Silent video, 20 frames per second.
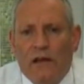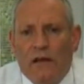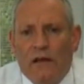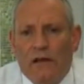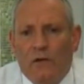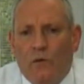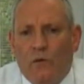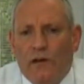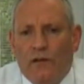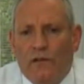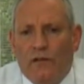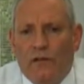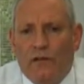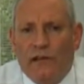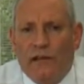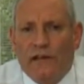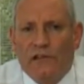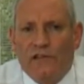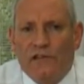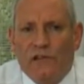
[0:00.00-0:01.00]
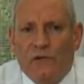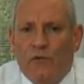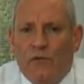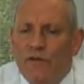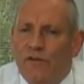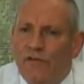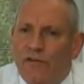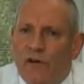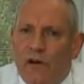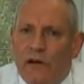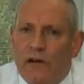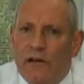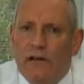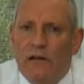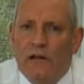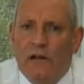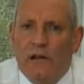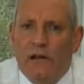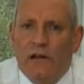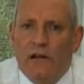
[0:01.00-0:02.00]
One of the things that we
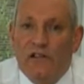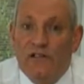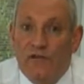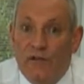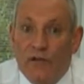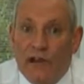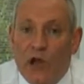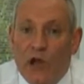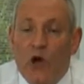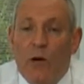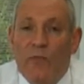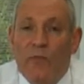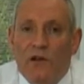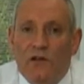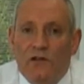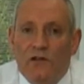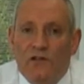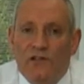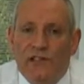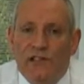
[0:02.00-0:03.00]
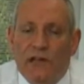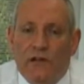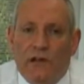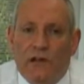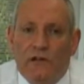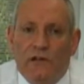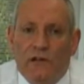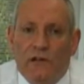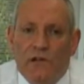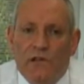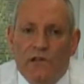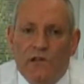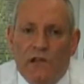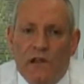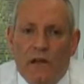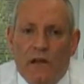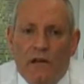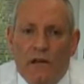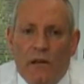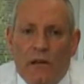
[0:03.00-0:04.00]
find is very common in New Zealand is
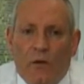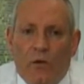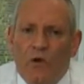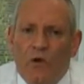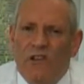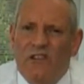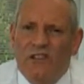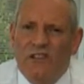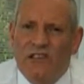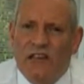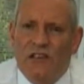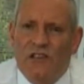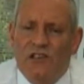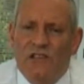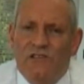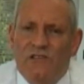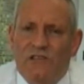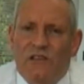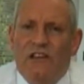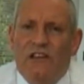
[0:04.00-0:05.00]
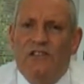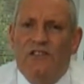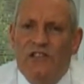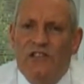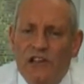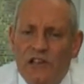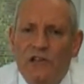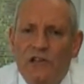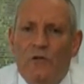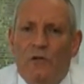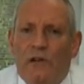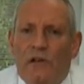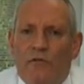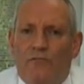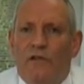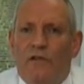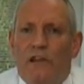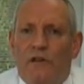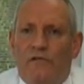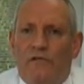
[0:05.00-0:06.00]
that organisations are continually
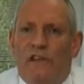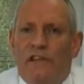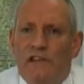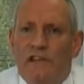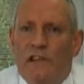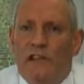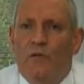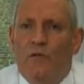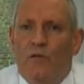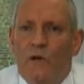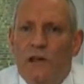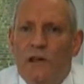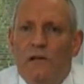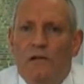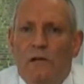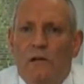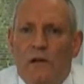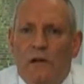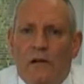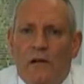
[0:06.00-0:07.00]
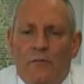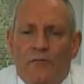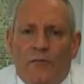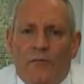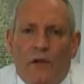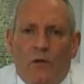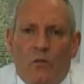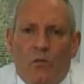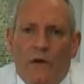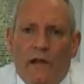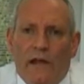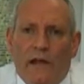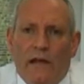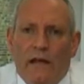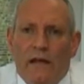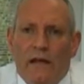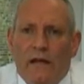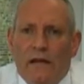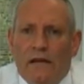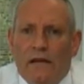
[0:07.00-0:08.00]
reinventing the wheel. where